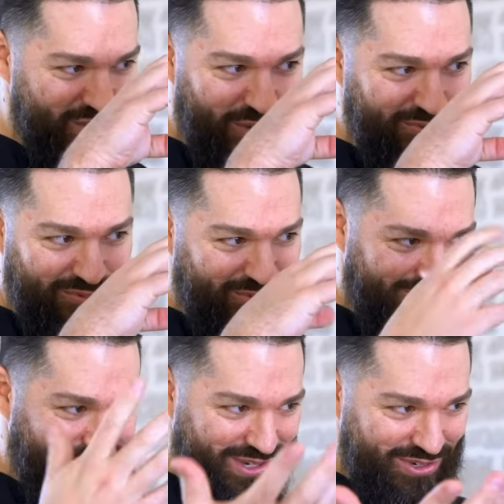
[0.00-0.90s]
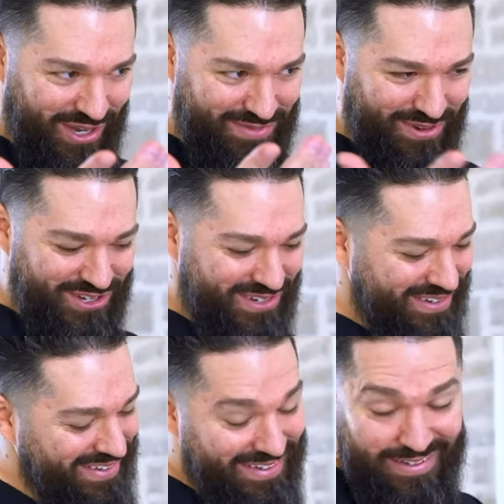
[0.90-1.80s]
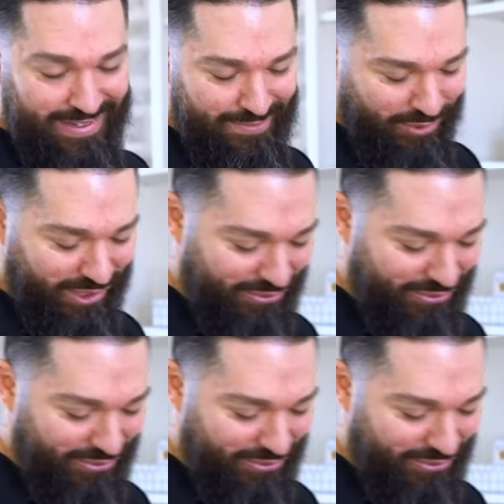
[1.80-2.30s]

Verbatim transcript: you don't reach range of motion, but we